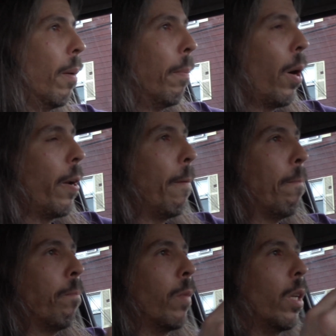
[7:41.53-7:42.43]
But
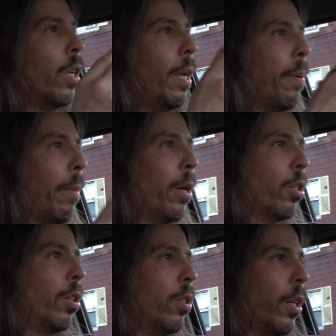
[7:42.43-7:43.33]
he probably
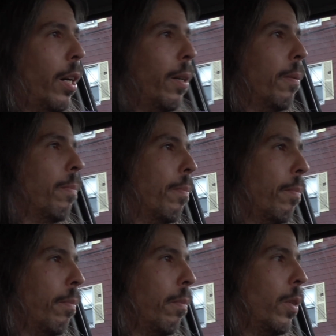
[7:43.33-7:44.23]
doesn't
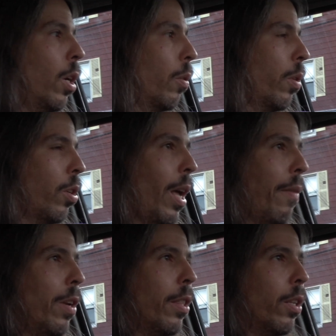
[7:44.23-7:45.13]

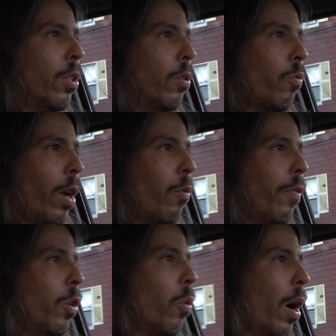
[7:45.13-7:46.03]
have anything to write a
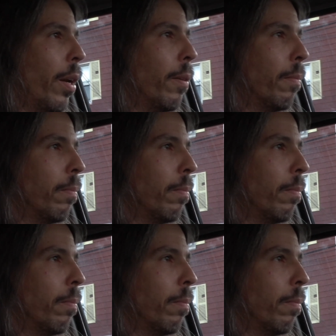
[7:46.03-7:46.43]
review on.